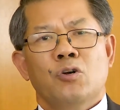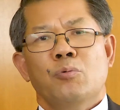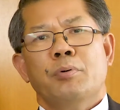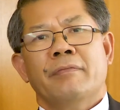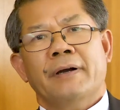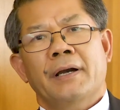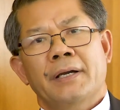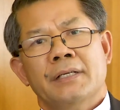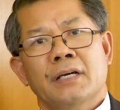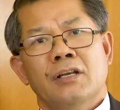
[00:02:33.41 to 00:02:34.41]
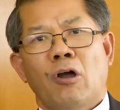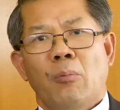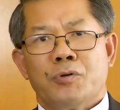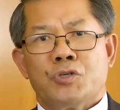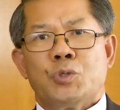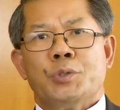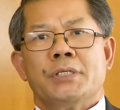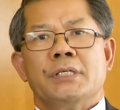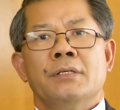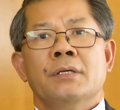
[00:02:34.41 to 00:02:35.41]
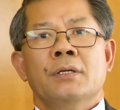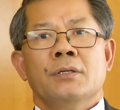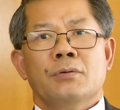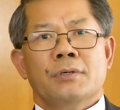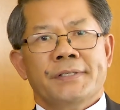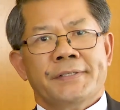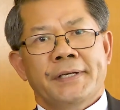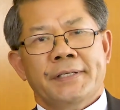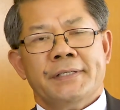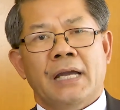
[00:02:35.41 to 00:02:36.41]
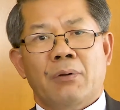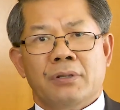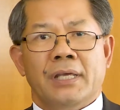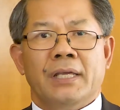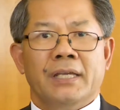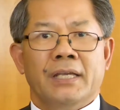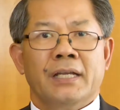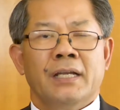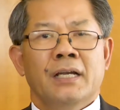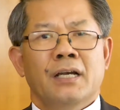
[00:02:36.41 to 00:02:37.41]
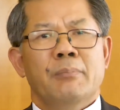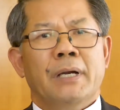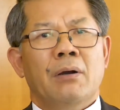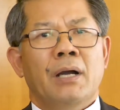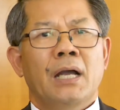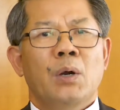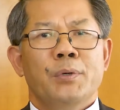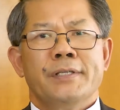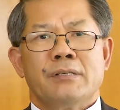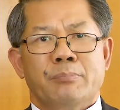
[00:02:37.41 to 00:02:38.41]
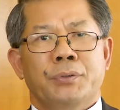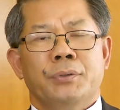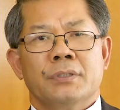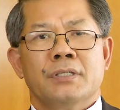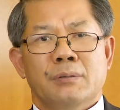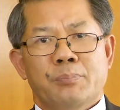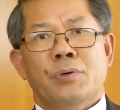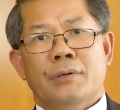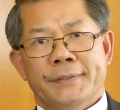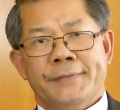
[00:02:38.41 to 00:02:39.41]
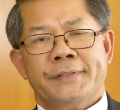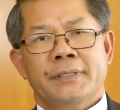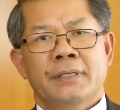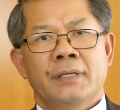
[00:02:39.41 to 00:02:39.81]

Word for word: could provide an opportunity to reset our thinking about how we support the poorest,